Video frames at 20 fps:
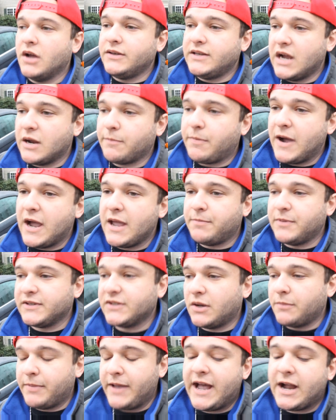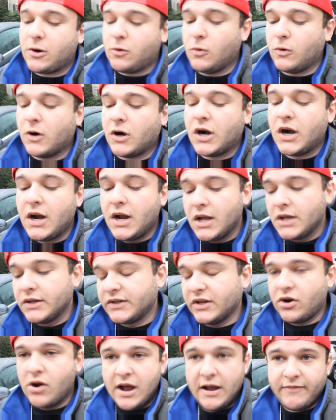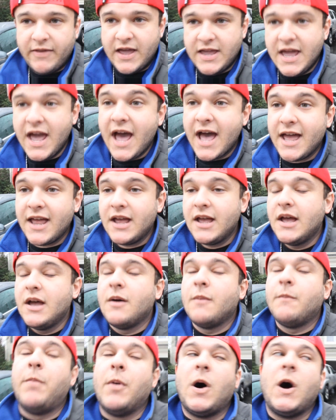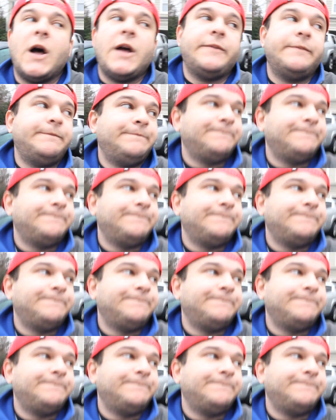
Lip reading: downpipe is on back order. So I don't have that yet. But